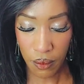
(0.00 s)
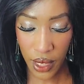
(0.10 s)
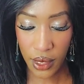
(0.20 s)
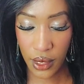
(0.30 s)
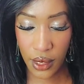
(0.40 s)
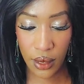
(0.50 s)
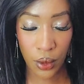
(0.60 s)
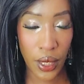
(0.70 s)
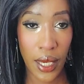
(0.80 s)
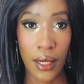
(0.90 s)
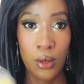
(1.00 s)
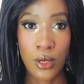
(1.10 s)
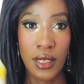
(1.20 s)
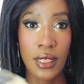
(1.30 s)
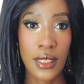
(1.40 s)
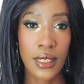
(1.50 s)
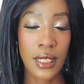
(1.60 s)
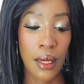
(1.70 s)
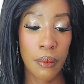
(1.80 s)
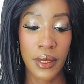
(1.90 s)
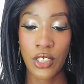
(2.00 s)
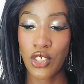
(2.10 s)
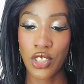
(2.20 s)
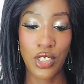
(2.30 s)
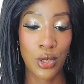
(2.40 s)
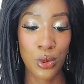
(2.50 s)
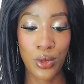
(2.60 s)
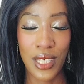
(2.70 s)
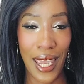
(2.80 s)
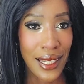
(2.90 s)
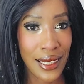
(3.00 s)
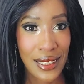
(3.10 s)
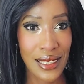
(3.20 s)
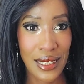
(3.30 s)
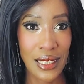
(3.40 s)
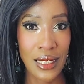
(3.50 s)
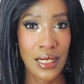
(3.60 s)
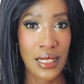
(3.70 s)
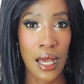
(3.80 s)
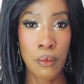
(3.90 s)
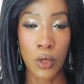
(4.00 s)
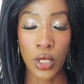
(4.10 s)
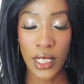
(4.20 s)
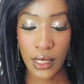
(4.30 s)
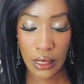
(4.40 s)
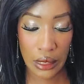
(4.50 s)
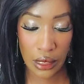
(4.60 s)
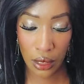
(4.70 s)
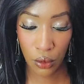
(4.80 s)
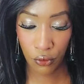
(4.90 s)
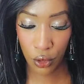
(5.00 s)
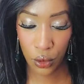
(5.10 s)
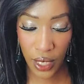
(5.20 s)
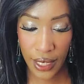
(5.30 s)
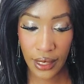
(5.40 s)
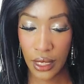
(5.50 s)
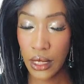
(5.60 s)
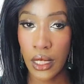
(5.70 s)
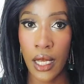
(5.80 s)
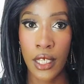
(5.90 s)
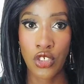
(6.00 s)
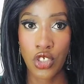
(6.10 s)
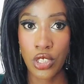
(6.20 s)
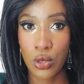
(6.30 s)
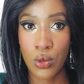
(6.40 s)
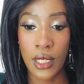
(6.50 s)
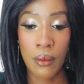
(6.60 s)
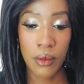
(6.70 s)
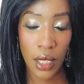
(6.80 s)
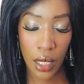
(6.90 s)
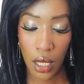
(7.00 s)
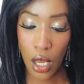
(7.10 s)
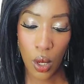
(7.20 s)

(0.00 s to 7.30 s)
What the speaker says: But okay, because this tape is just too tightly sealed, I'm gonna test it out for you guys later and just do something.